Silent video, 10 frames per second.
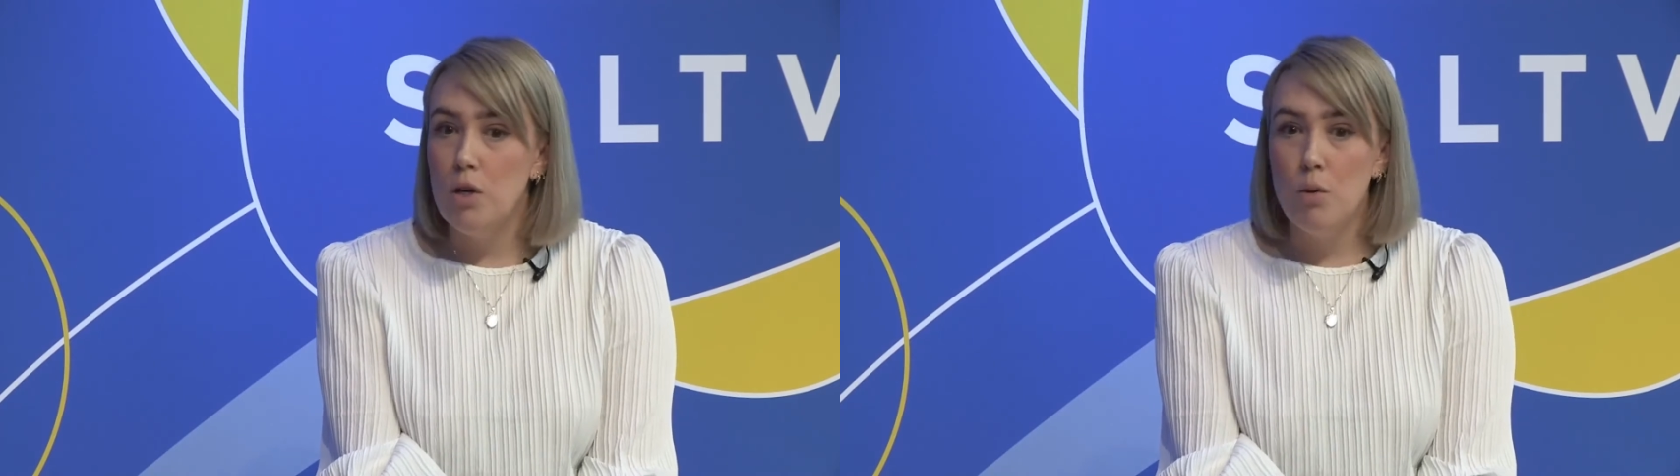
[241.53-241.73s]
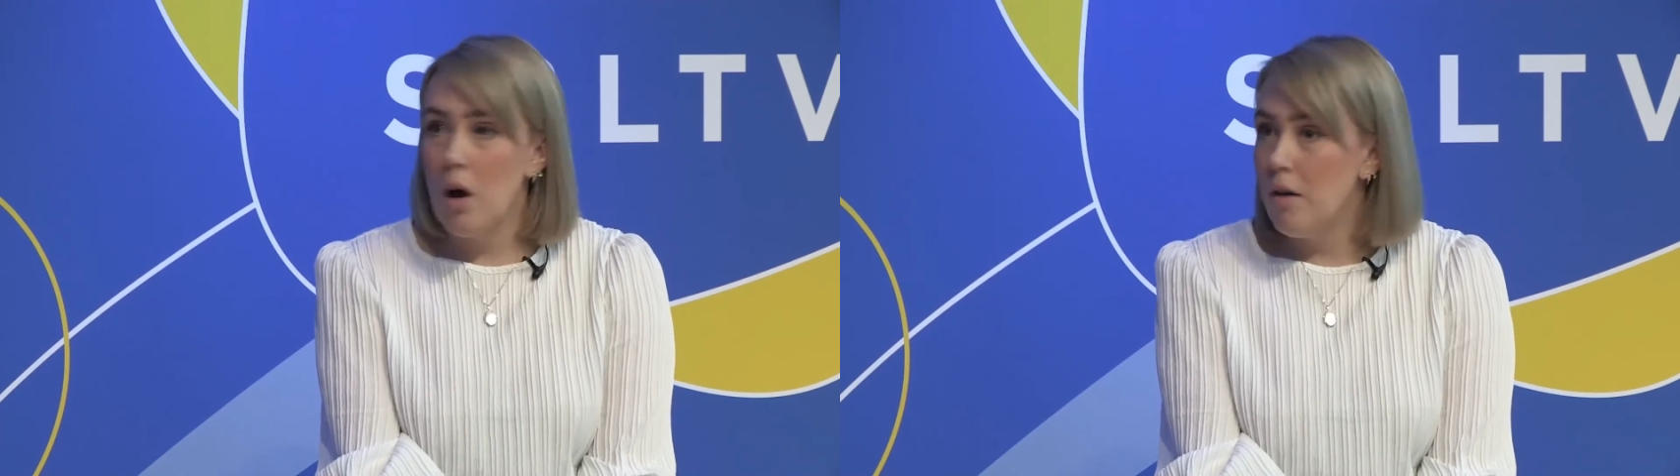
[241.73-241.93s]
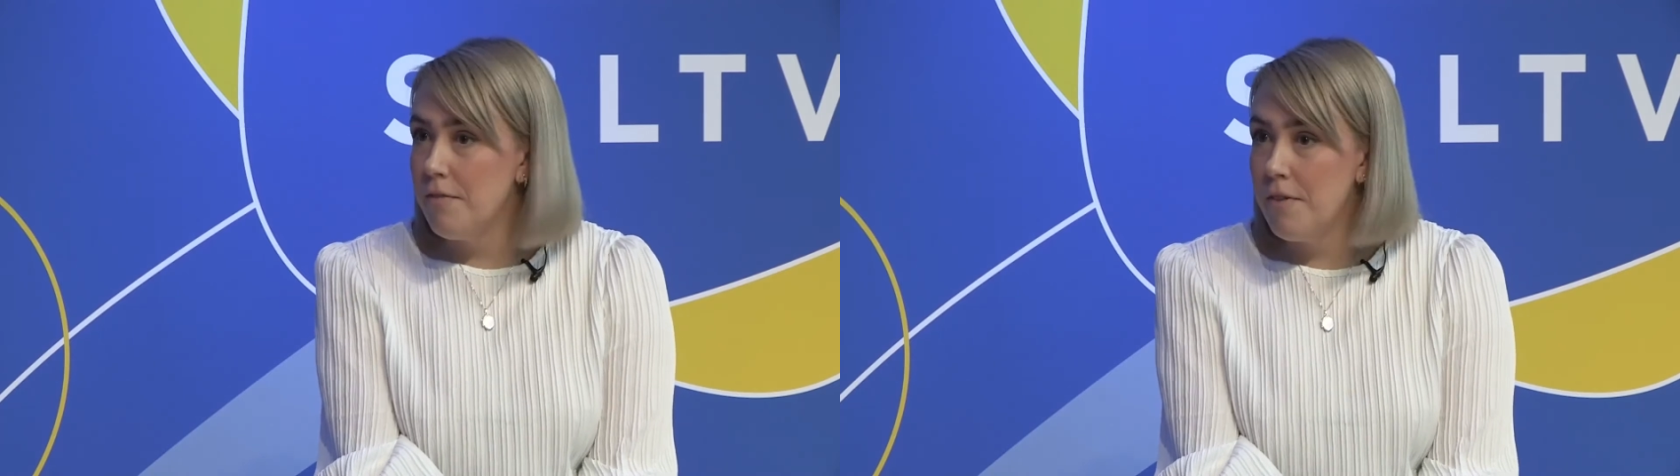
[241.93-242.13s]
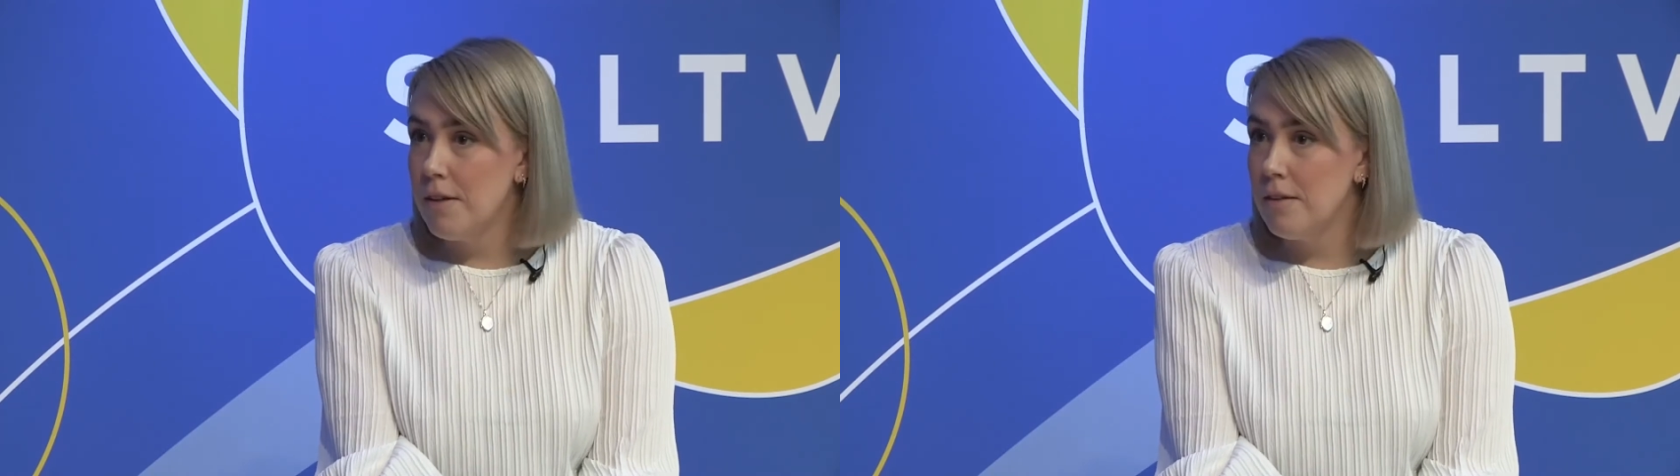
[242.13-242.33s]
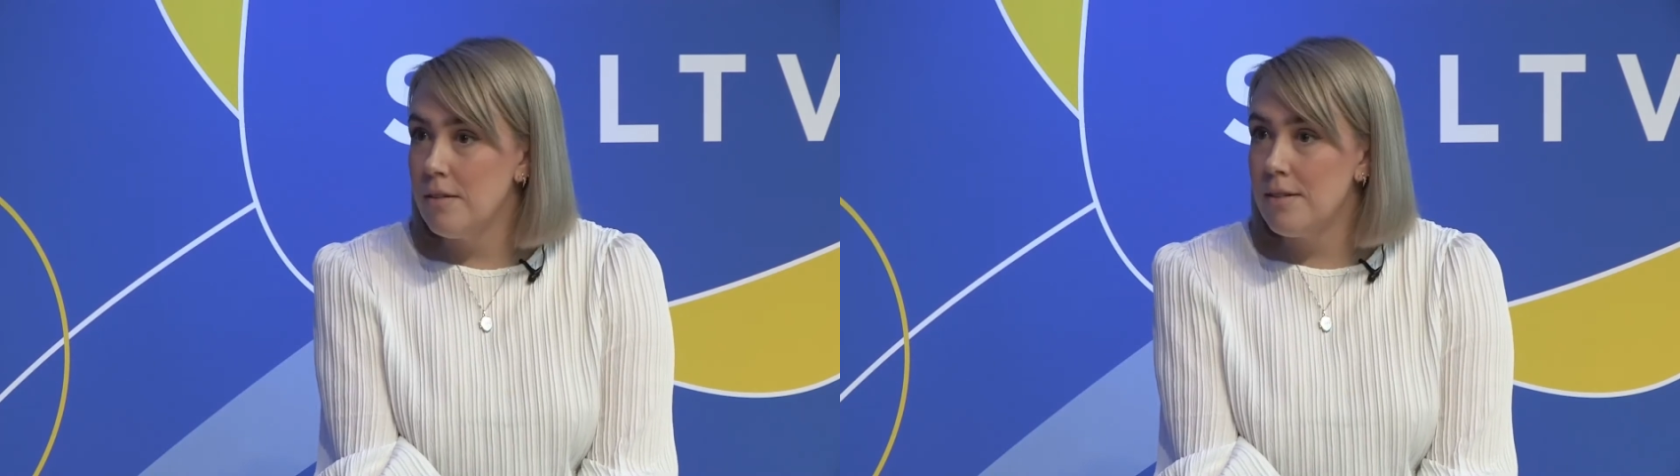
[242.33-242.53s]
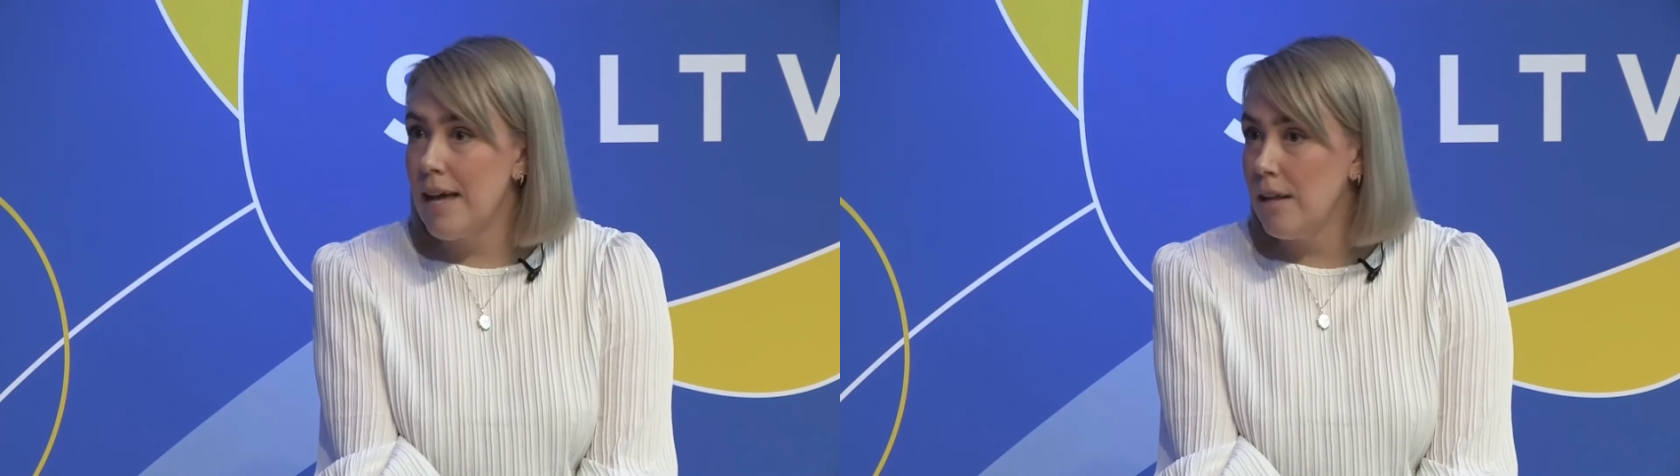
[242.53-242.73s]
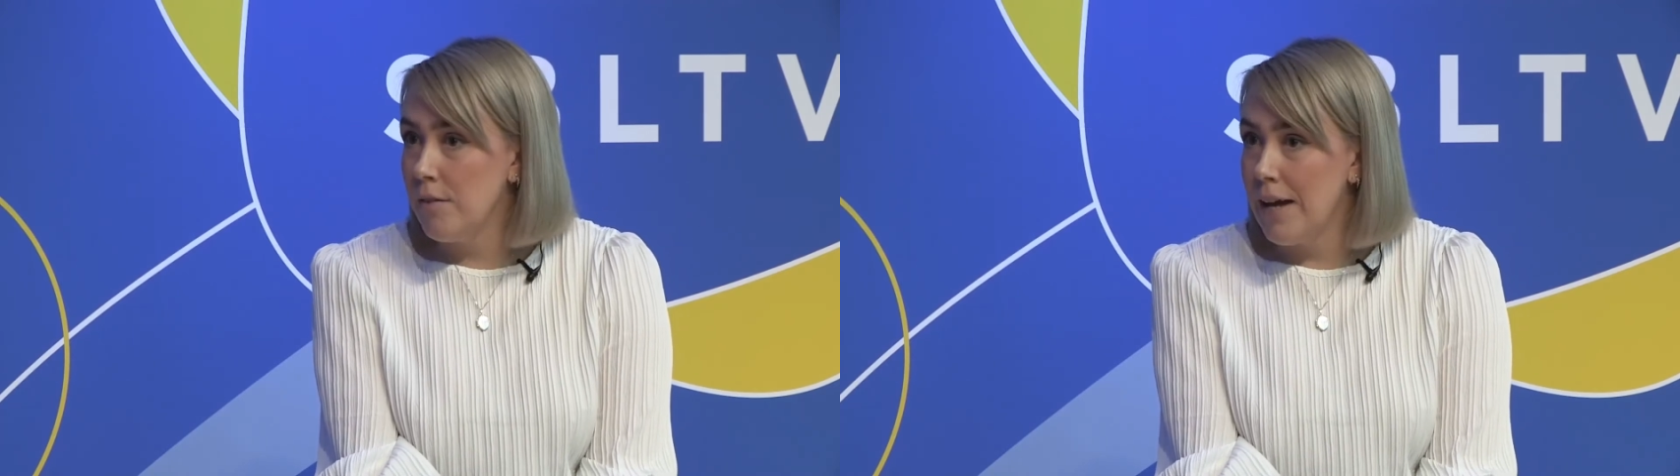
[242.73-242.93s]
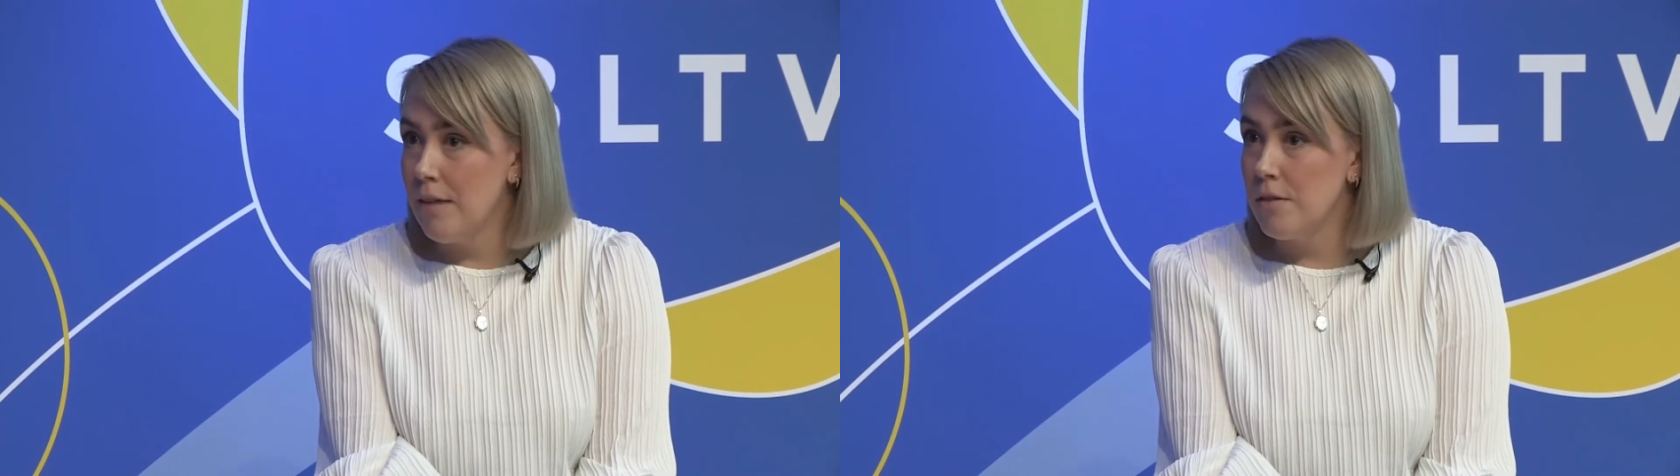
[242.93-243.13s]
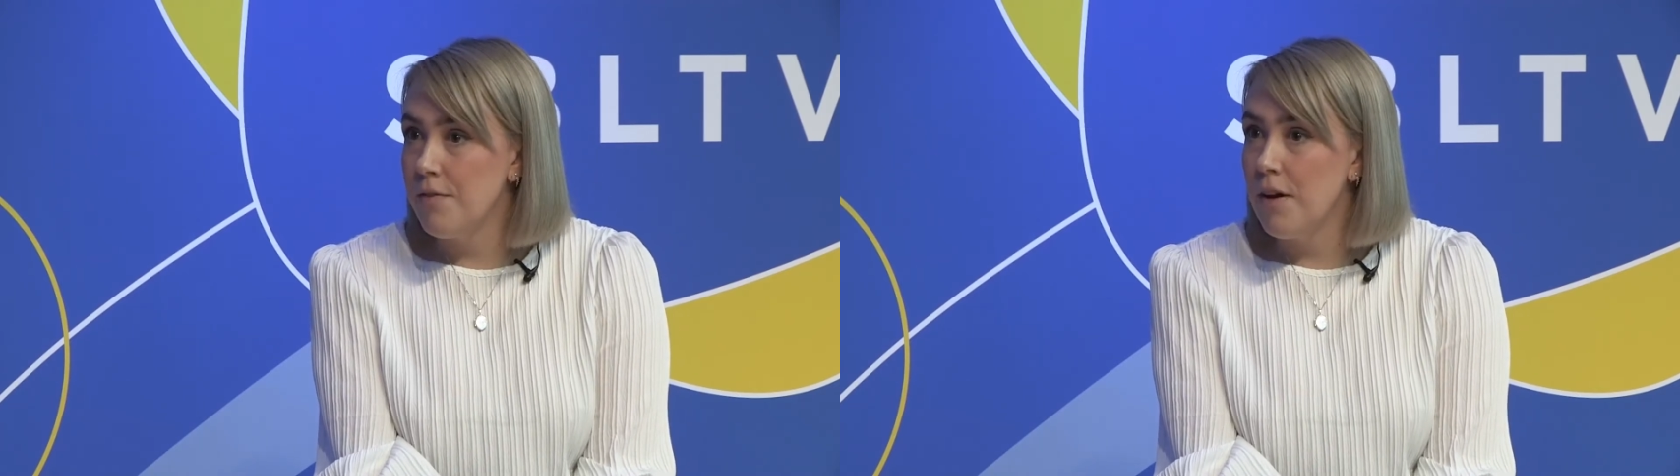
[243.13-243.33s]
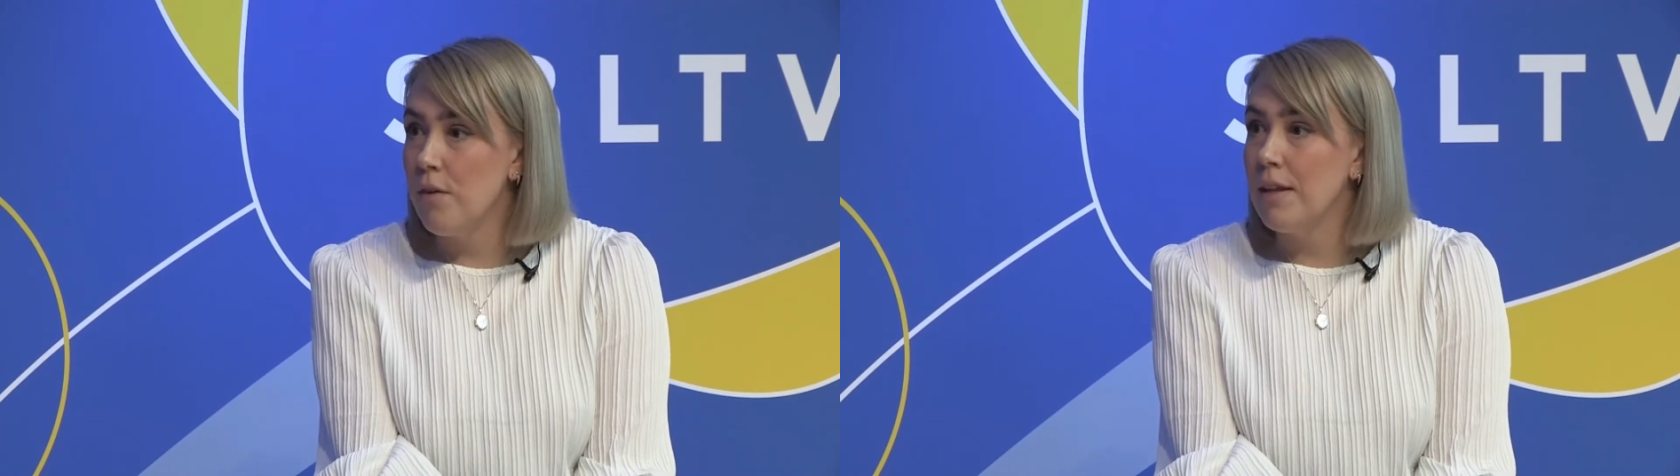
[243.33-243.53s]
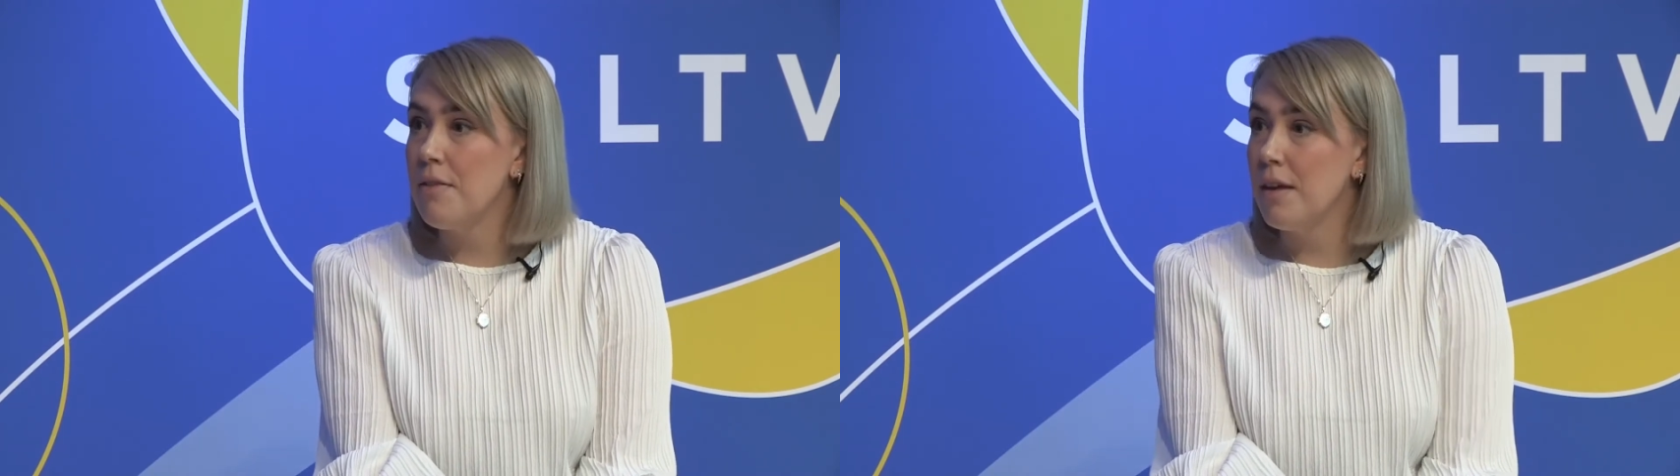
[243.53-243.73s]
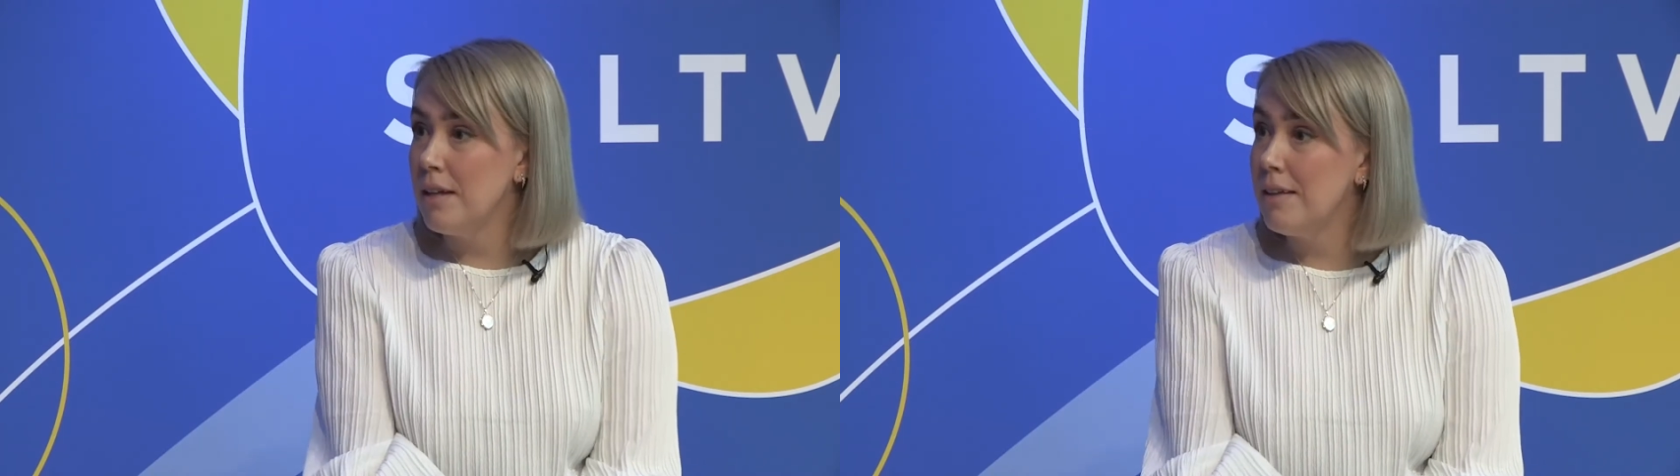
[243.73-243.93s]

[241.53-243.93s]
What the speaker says: you can't fund salary out of it or anything,